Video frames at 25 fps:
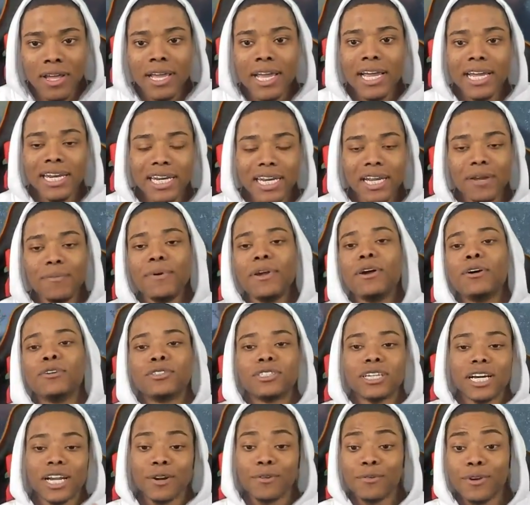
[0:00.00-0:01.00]
and then we're gonna
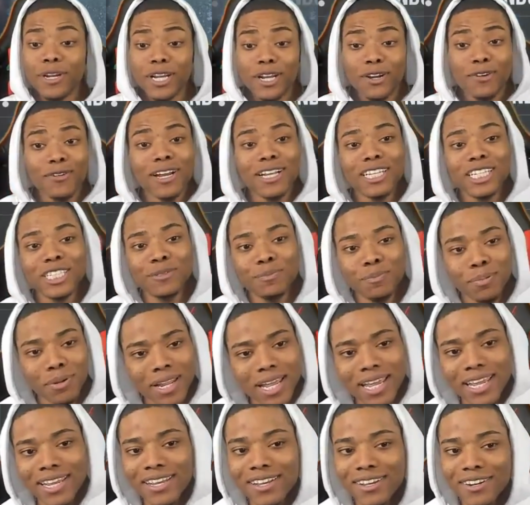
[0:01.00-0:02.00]
try to recreate this
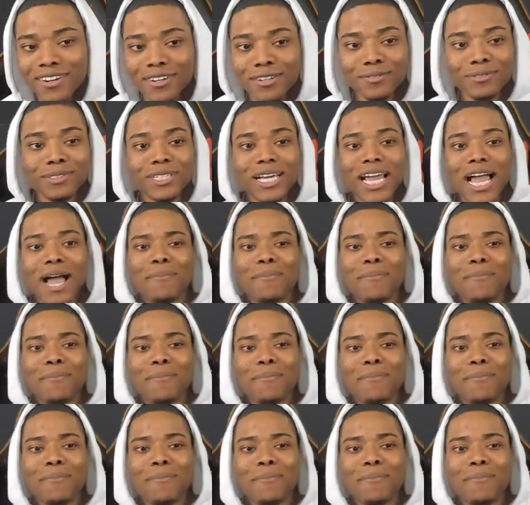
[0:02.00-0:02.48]
play. You know what I'm saying?